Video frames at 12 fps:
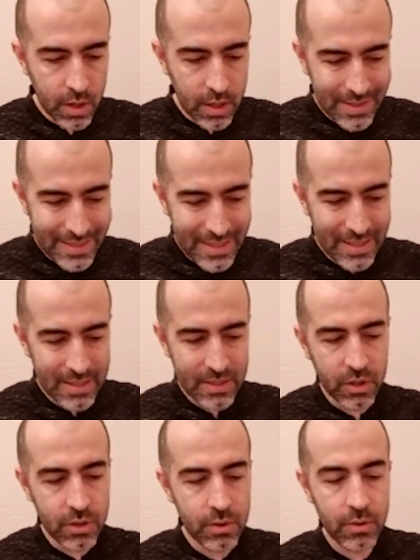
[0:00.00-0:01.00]
since
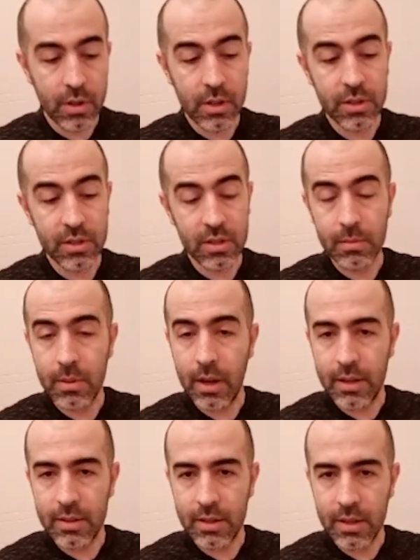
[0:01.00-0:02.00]
the circulation
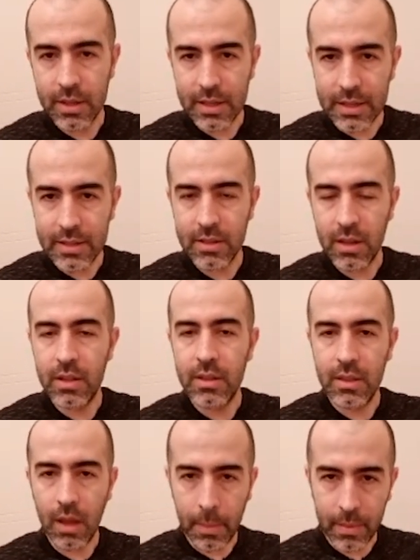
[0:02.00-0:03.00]
supply is
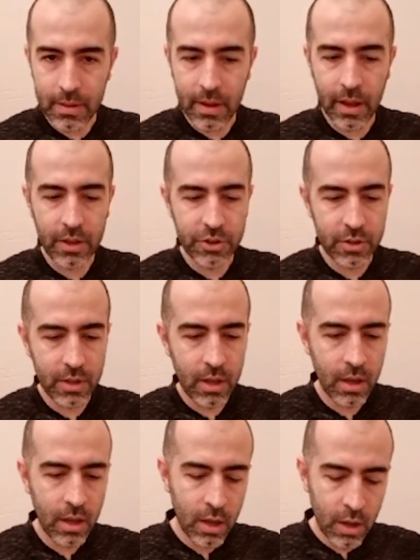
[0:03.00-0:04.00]
doubled
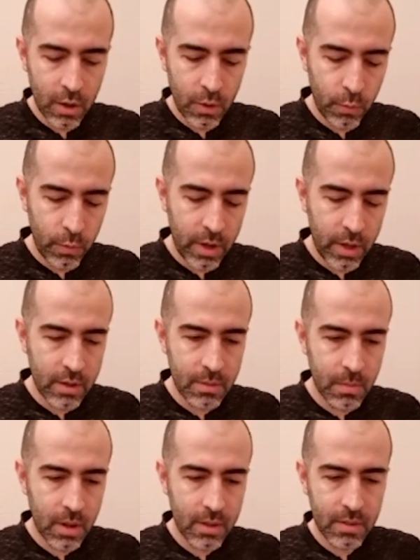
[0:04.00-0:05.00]
actually, we need to
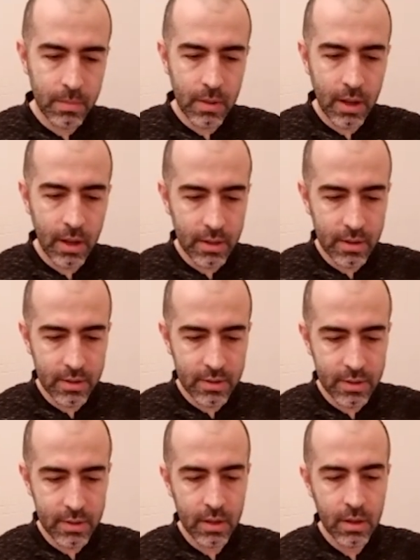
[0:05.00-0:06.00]
multiply
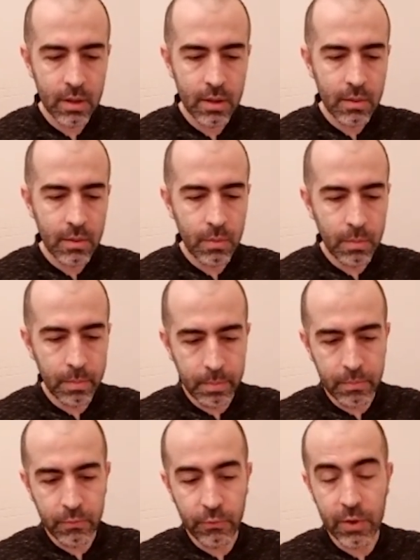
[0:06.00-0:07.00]
this
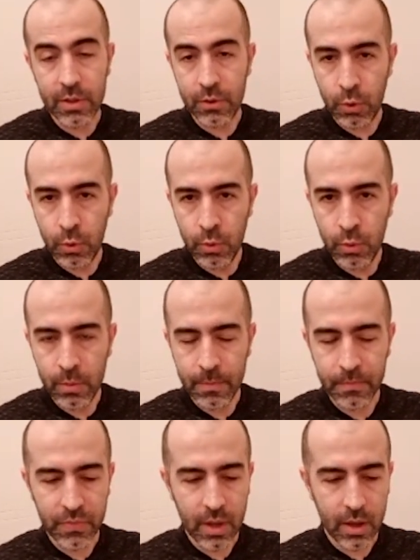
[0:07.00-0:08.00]
with 2
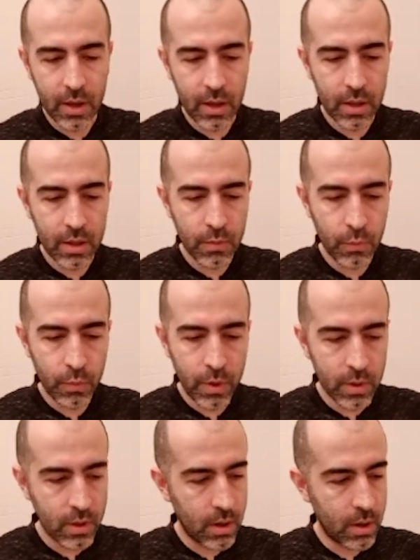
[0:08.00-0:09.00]
and we
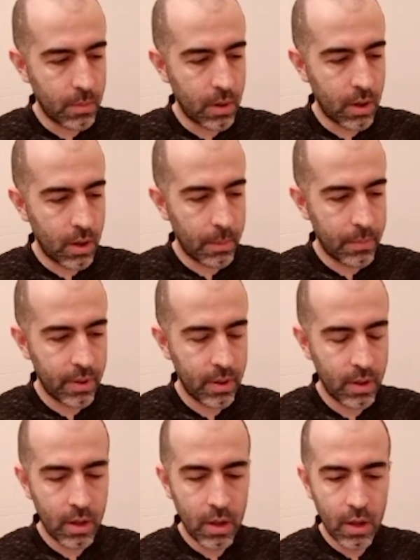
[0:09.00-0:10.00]
will come up
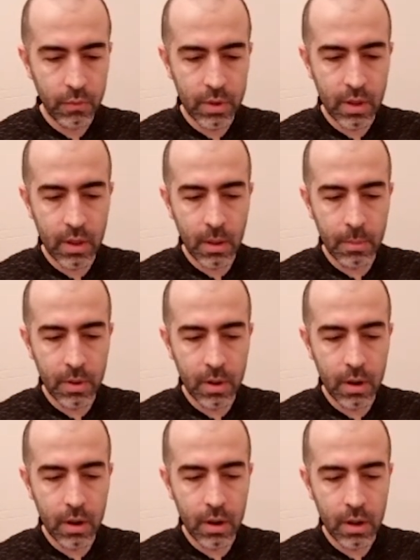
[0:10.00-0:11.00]
with a
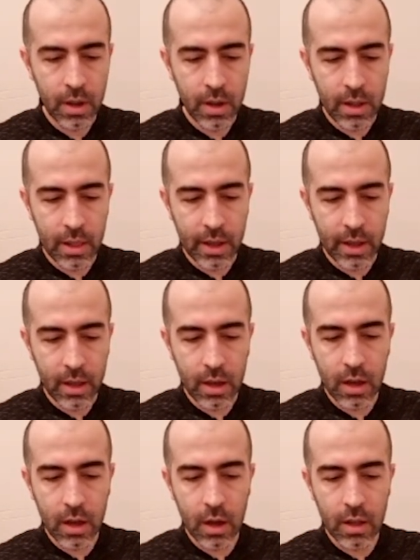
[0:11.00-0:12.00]
number like
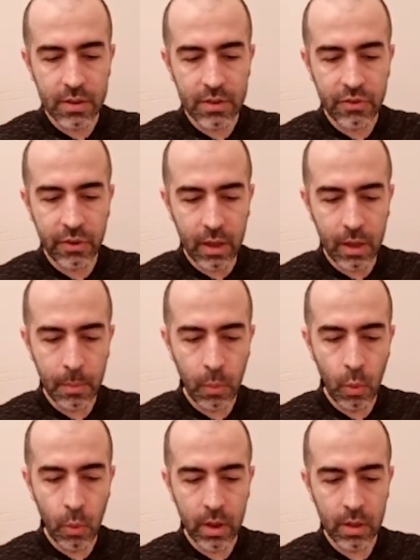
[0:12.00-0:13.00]

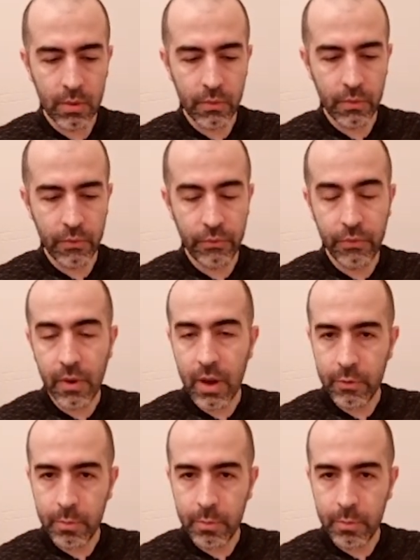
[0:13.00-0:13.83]
$3.5